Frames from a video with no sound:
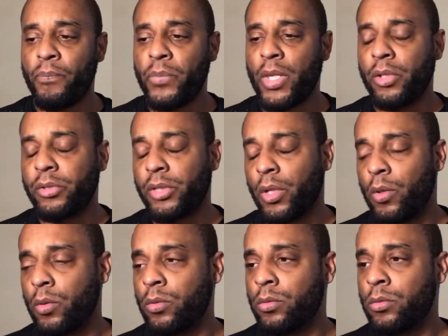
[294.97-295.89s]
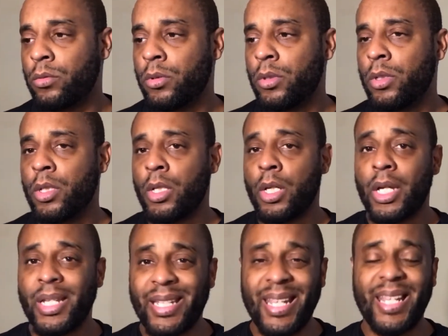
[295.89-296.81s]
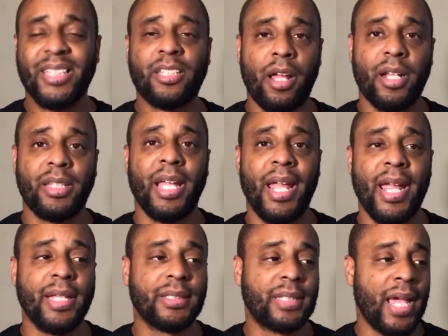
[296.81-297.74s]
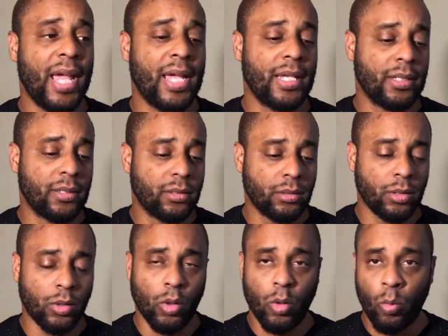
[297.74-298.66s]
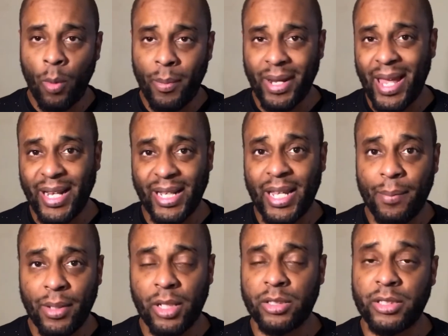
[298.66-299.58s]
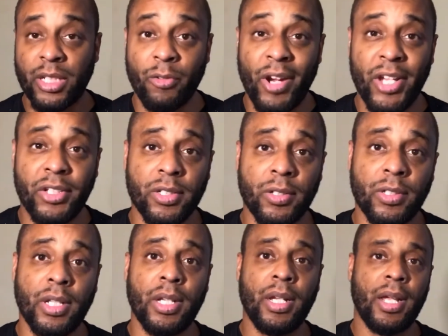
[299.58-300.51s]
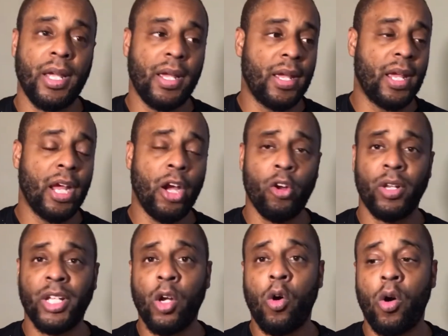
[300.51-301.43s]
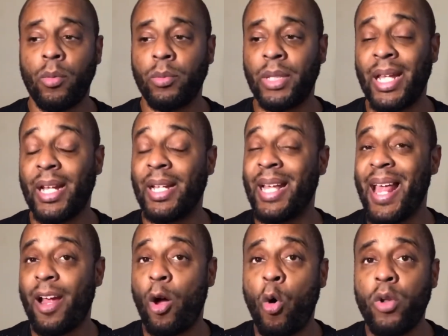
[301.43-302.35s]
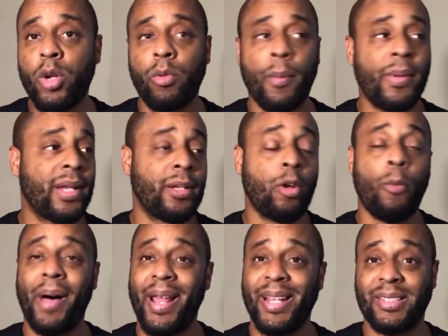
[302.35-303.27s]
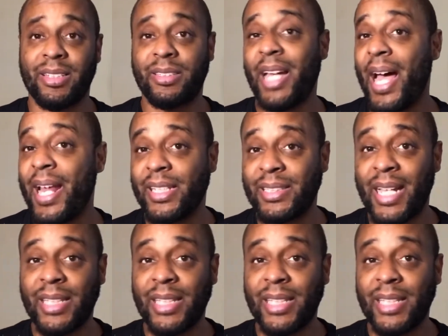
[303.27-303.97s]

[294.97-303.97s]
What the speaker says: So these are the things that women got to keep in consideration early on. That a lot of older women and nobody, society is not